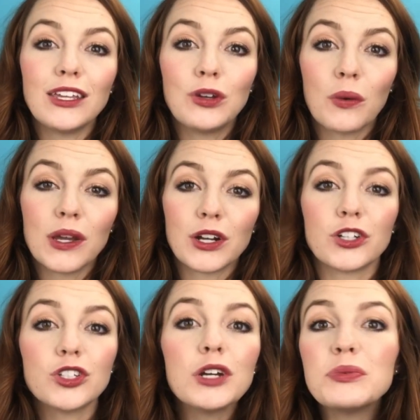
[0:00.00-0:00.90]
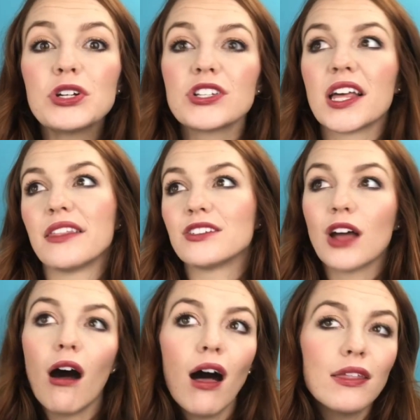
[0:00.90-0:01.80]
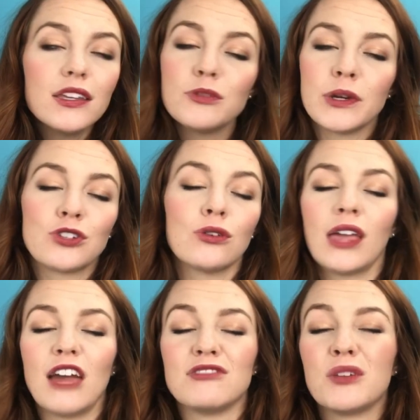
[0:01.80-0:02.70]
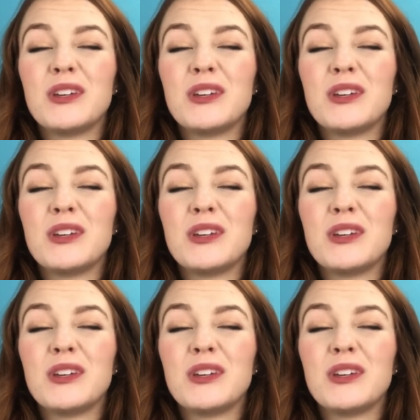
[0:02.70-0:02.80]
you know, in our scriptures that there's all these spiritual gifts,